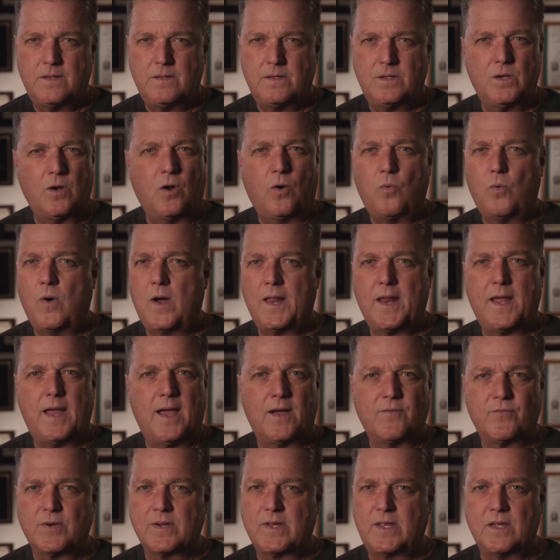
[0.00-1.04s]
You don't want to
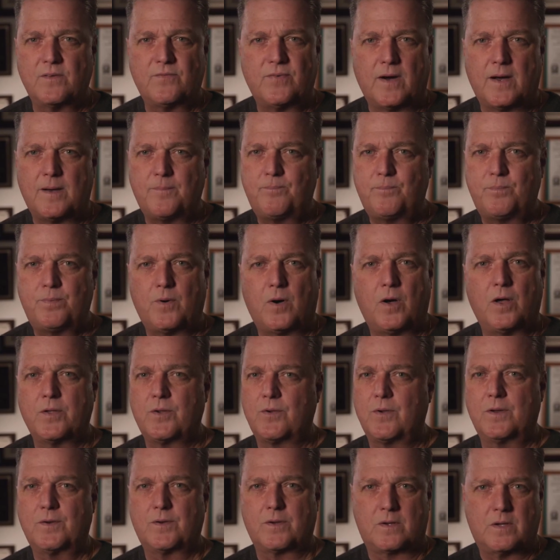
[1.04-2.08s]
ever give up all your
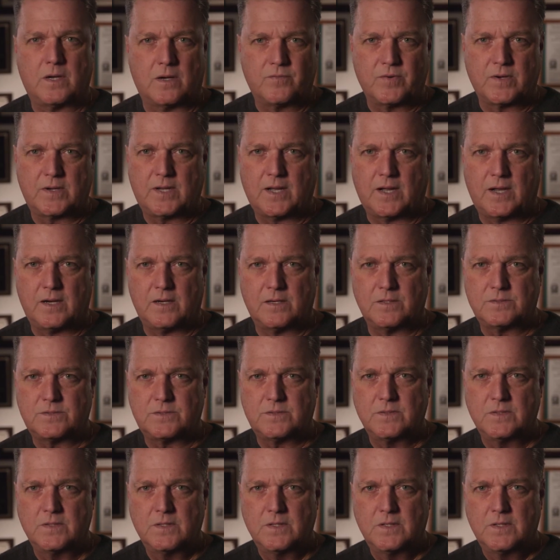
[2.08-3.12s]
undercover cars.
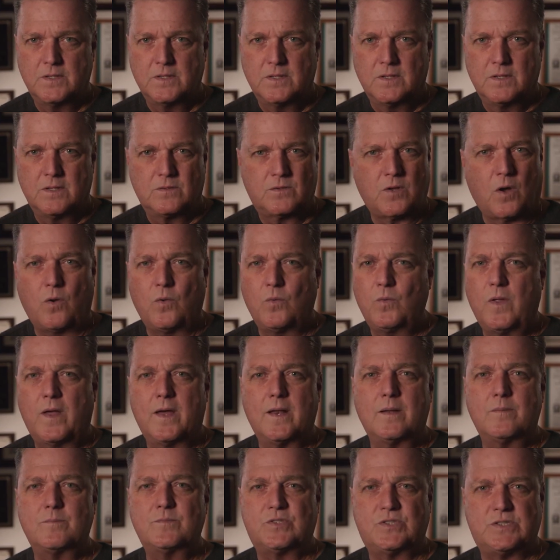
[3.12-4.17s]
Don't let
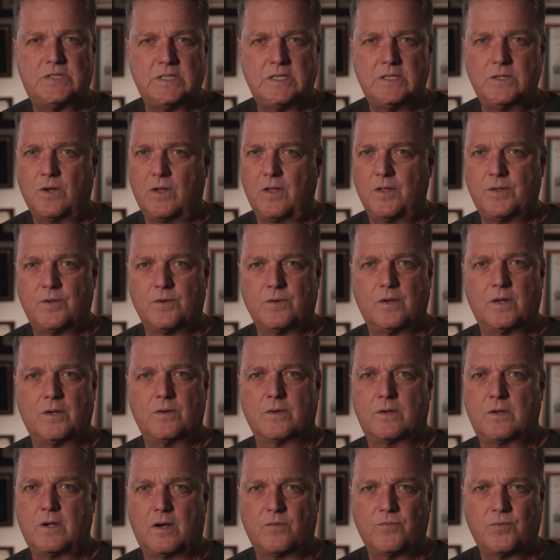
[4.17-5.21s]
them see all your
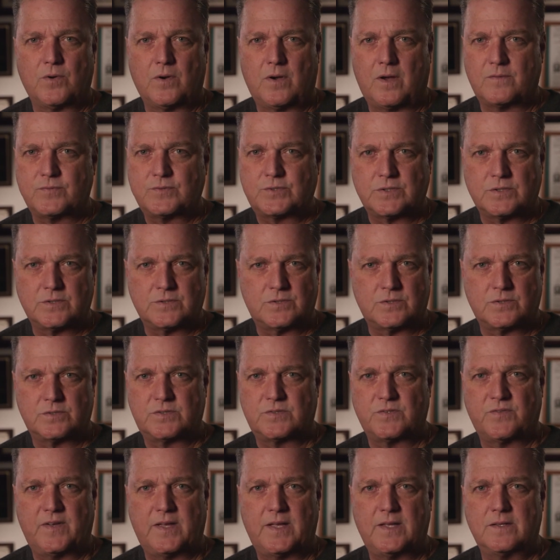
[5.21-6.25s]
undercover officers or
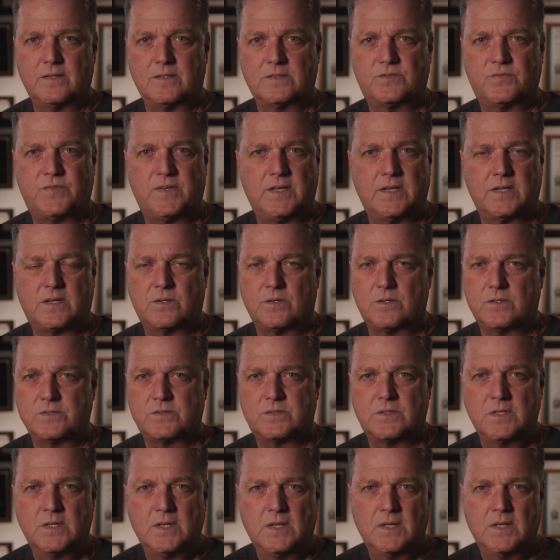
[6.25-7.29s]
surveillance vehicles.
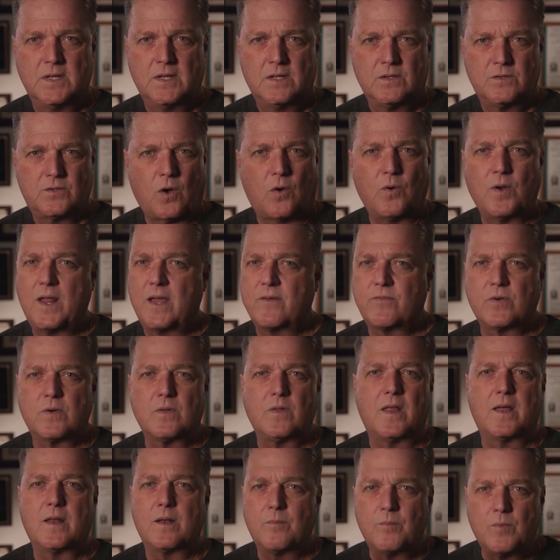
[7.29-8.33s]
Don't ever
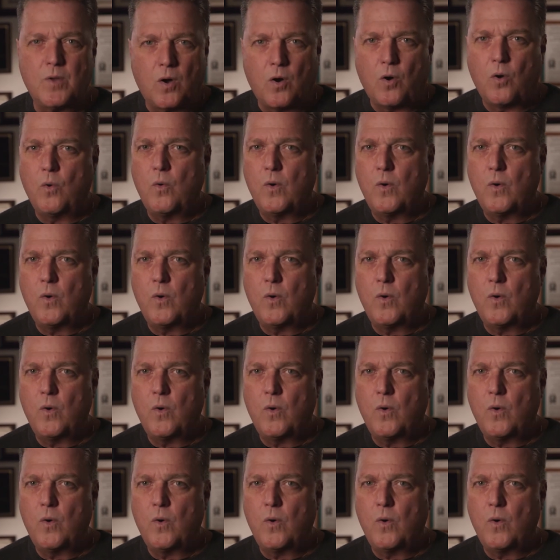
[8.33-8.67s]
let them know